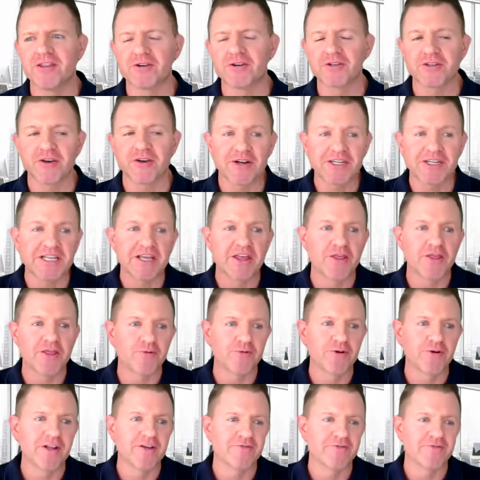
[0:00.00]
there's actually
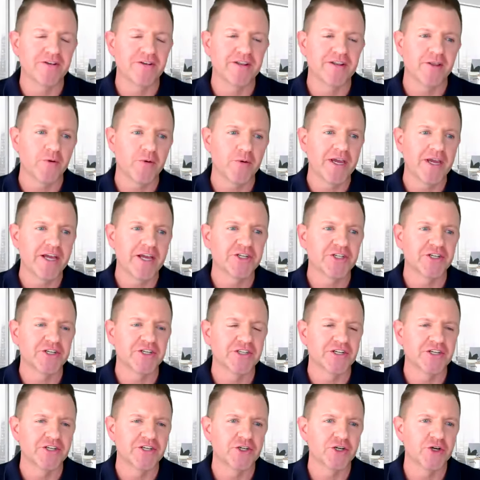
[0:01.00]
3 different
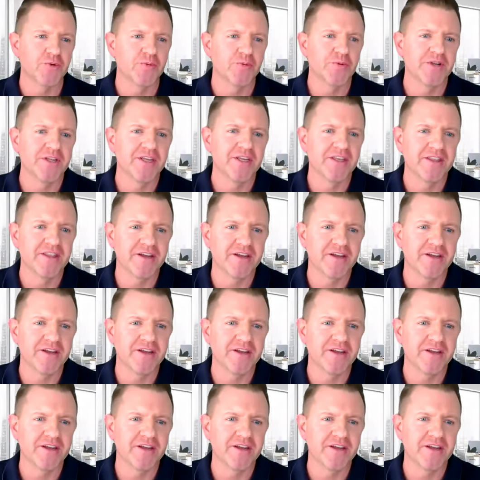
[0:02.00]
locations in Germany